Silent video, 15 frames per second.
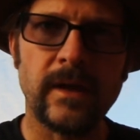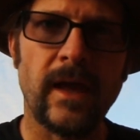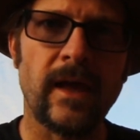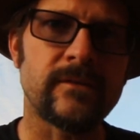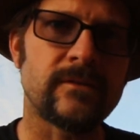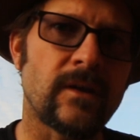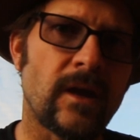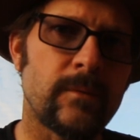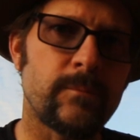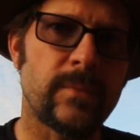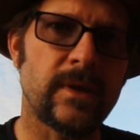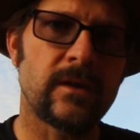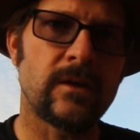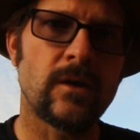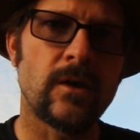has not
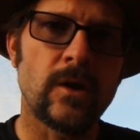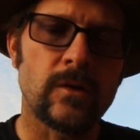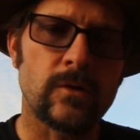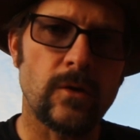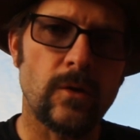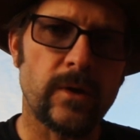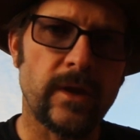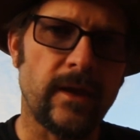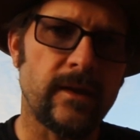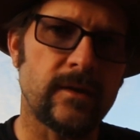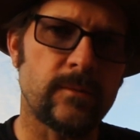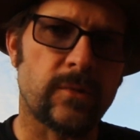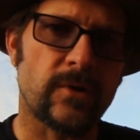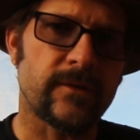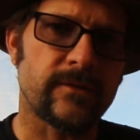been
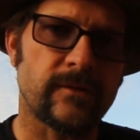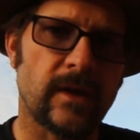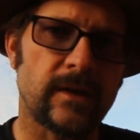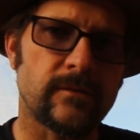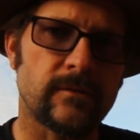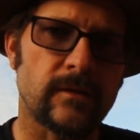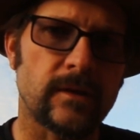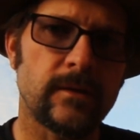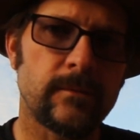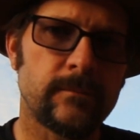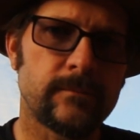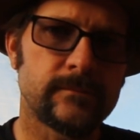located precisely.